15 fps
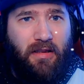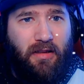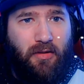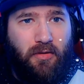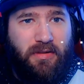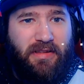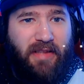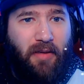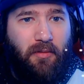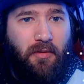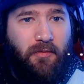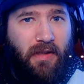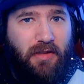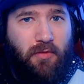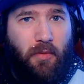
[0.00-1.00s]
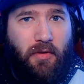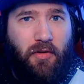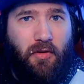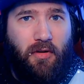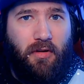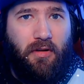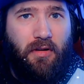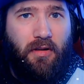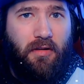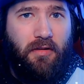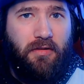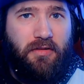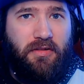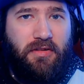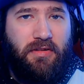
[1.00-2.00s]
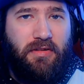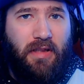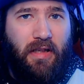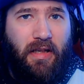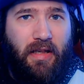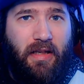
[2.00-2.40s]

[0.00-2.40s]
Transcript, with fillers: little sound effects with your alerts.